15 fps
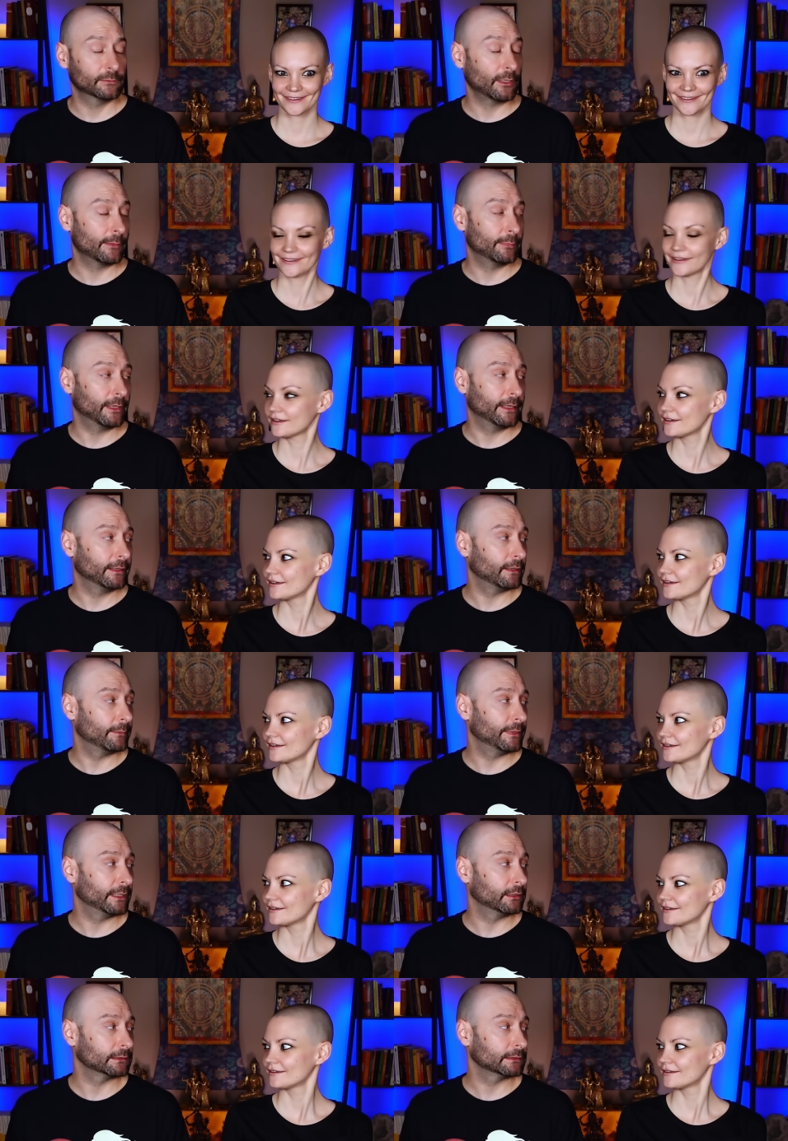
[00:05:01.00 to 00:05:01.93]
Speaker 1: probably playing in the
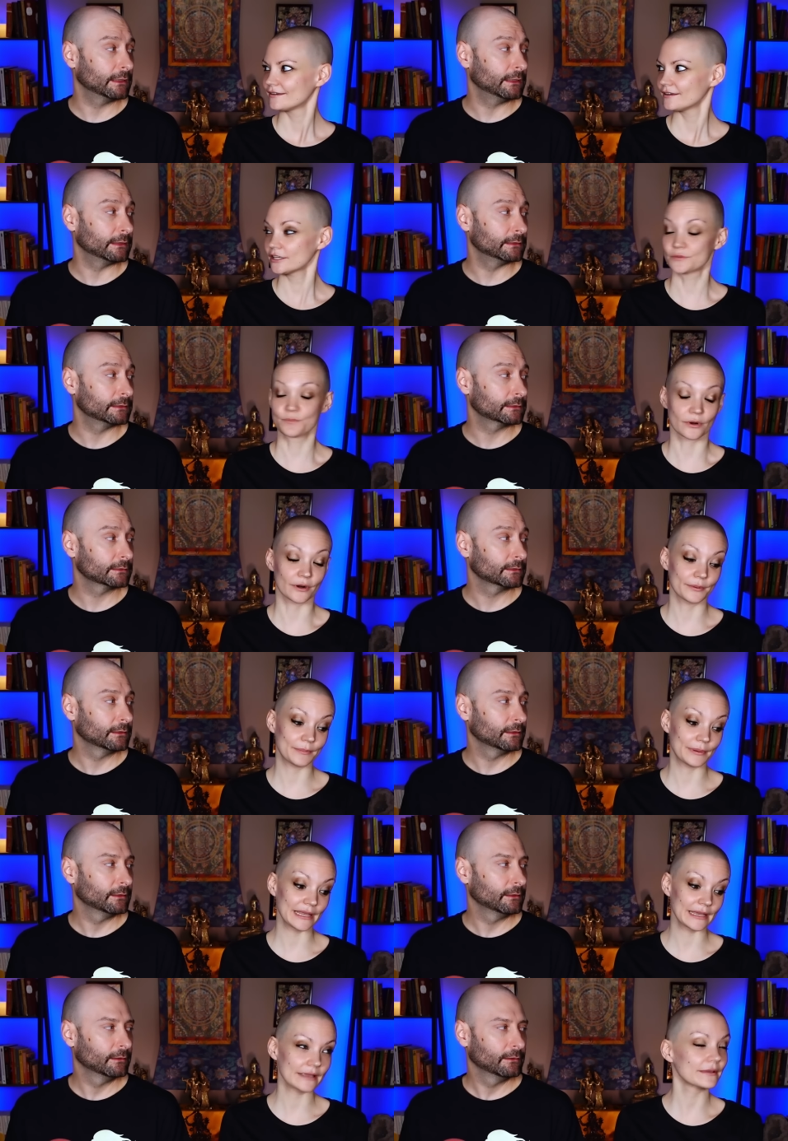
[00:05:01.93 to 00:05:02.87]
bigger cities.
Speaker 2: It's probably
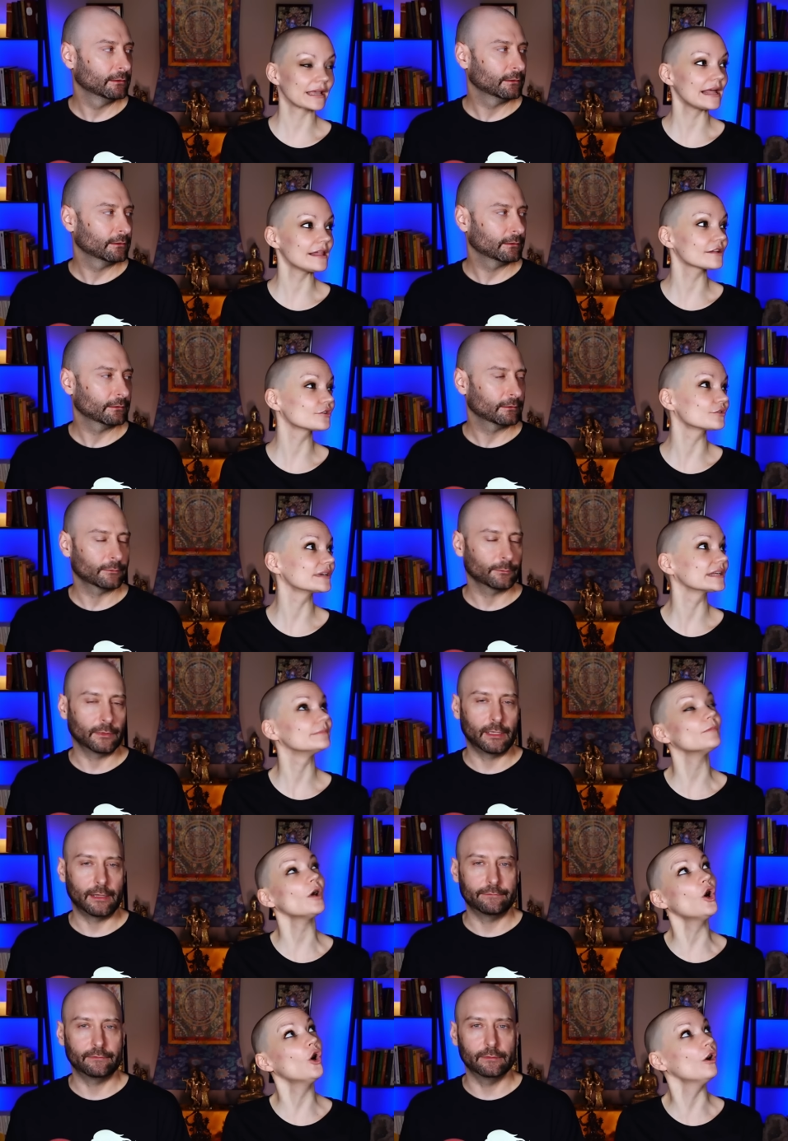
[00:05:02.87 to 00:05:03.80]
playing in Calgary.
Speaker 1: Might
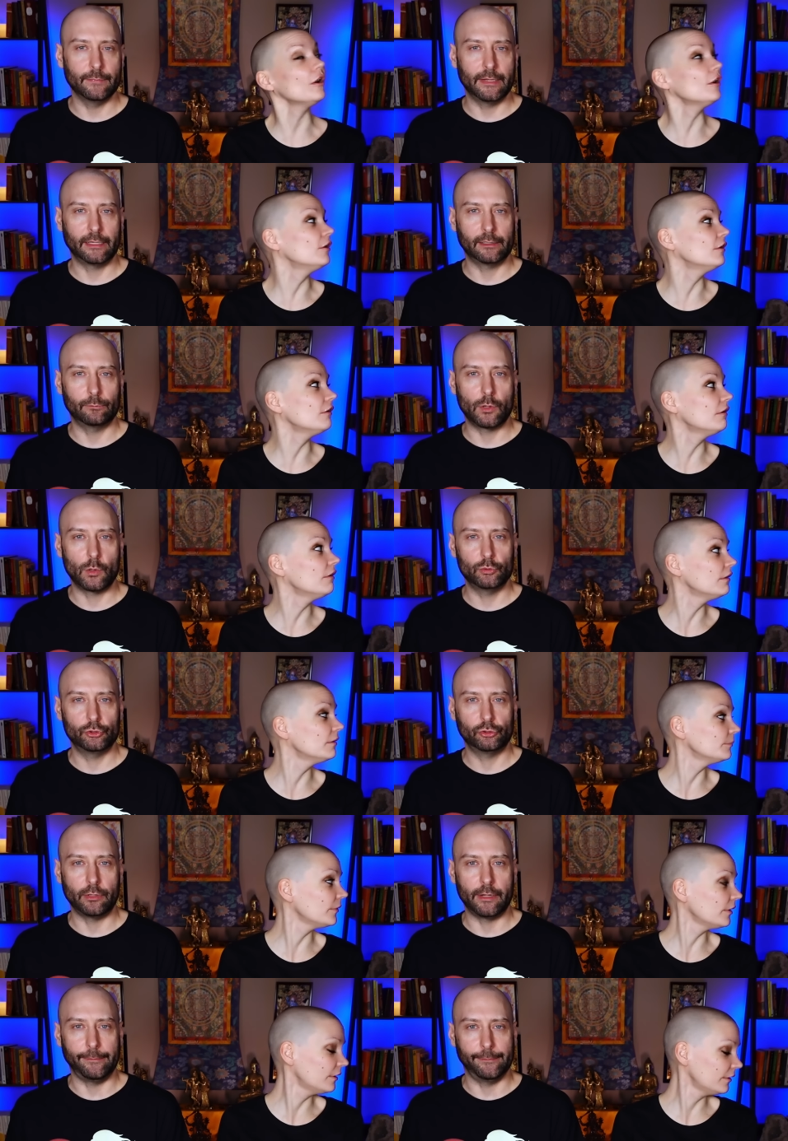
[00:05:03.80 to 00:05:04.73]
have to make a road
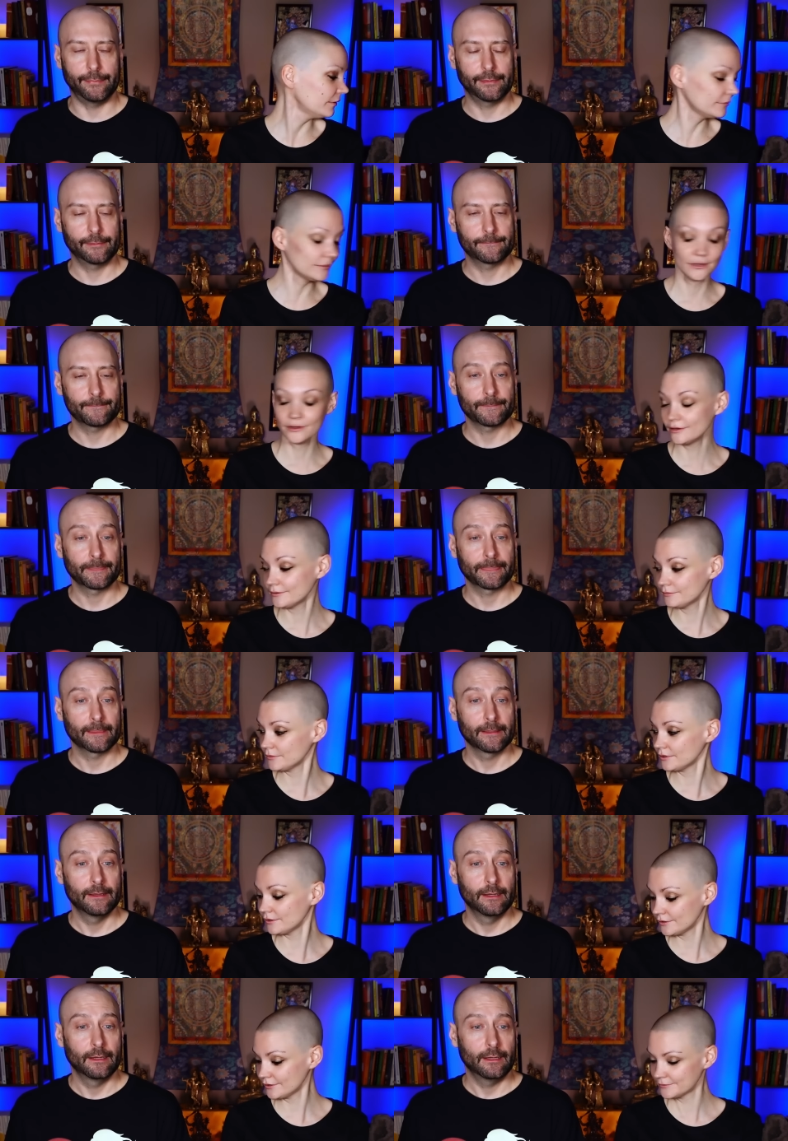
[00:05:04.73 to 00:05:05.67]
trip.
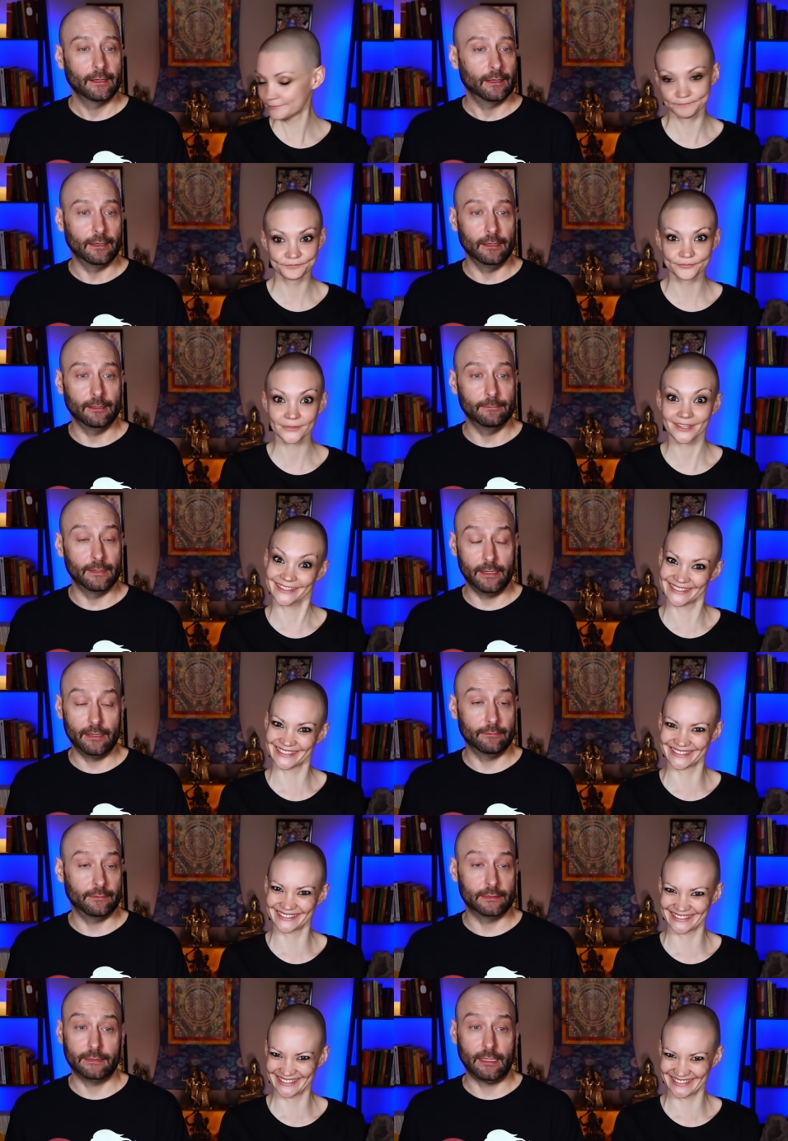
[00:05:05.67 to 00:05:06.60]
But
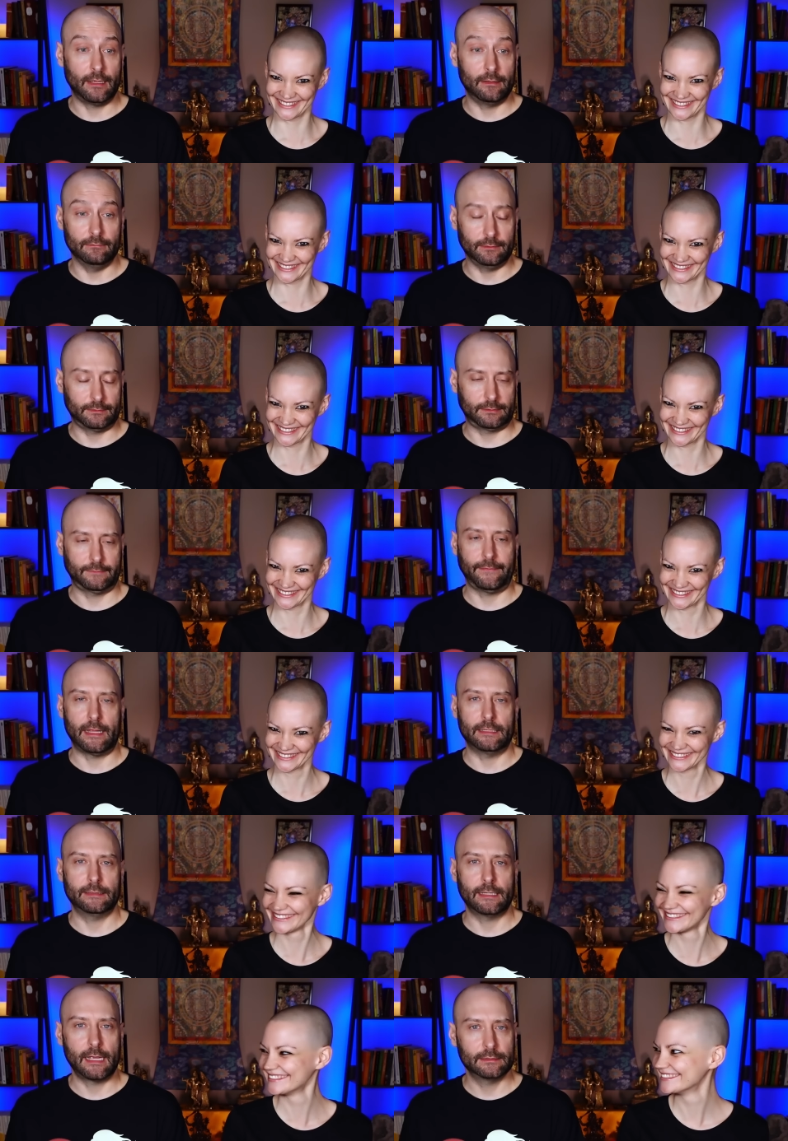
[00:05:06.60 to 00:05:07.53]
anyways, yeah, it looks
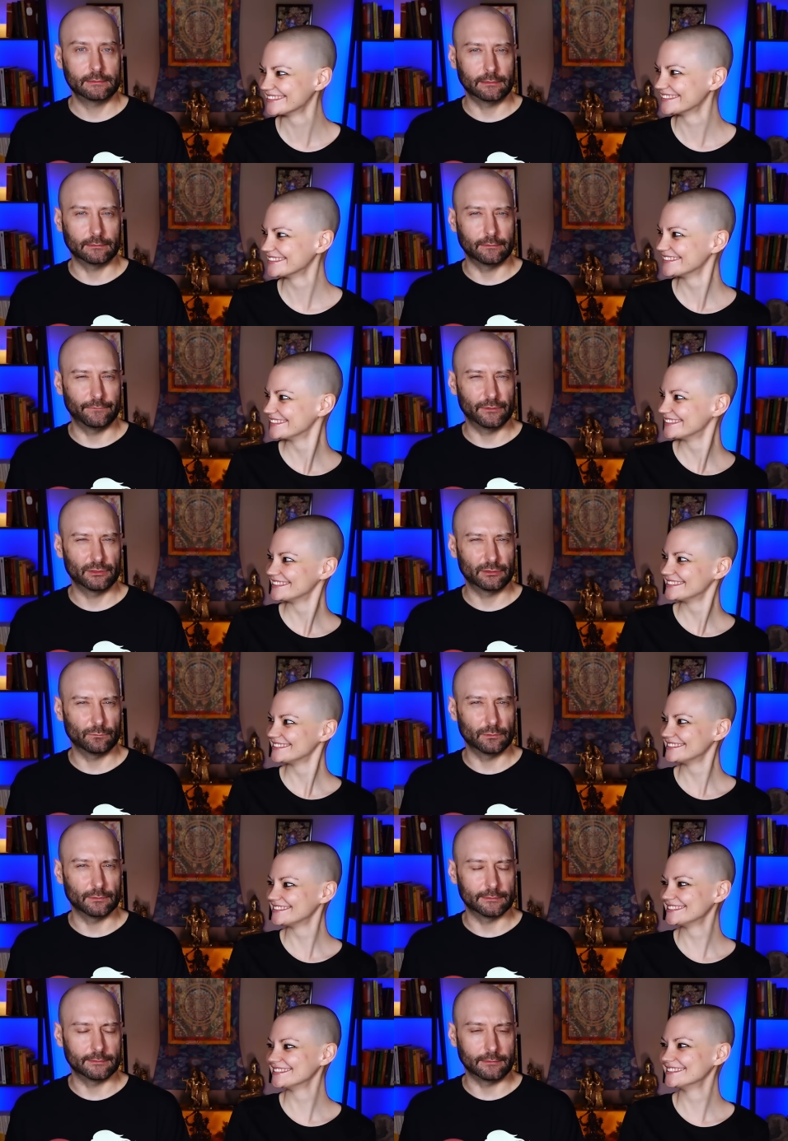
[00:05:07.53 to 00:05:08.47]
fantastic. The
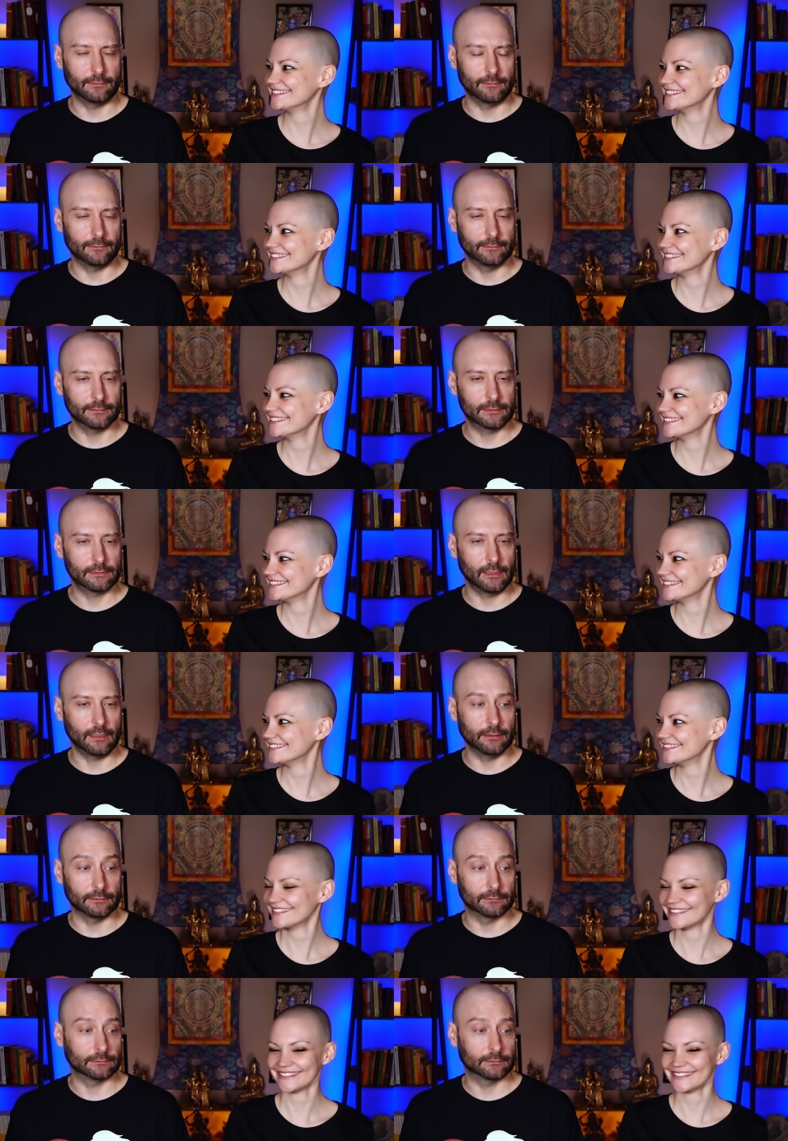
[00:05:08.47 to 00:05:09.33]
visuals are stunning.